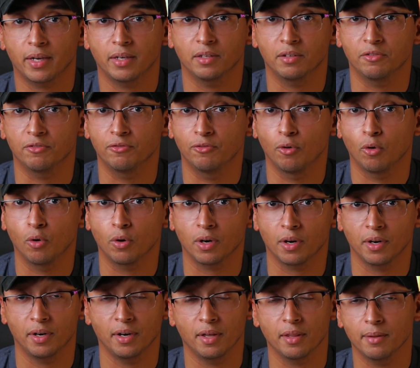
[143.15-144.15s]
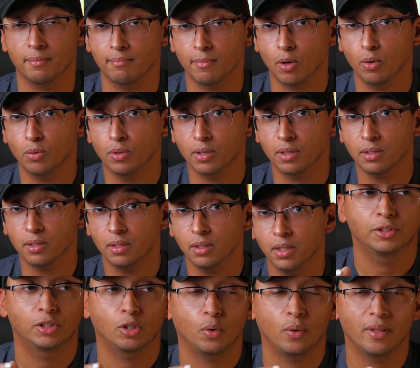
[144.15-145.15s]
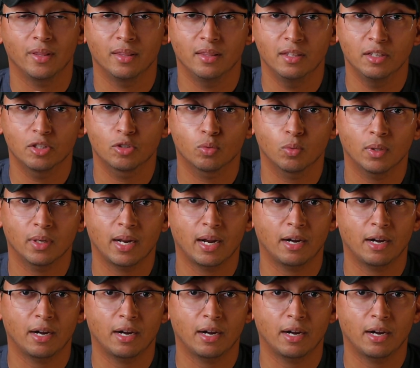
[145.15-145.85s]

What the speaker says: could afford another motor. So in this one,